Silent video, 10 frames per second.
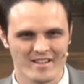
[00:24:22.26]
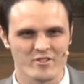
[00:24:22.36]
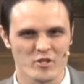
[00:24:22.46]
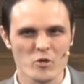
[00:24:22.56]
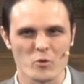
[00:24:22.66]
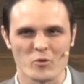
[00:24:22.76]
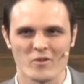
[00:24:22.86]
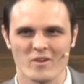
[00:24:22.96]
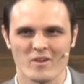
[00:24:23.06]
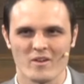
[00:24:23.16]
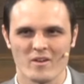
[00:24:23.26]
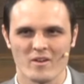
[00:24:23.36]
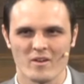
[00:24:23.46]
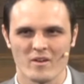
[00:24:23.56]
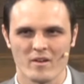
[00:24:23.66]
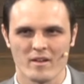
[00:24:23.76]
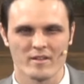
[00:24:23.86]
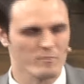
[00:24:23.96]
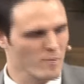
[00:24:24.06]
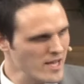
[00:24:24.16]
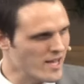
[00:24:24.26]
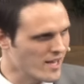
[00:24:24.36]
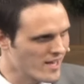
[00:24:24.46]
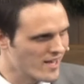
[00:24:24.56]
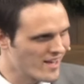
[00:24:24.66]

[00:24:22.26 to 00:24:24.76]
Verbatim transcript: It's you, it's me.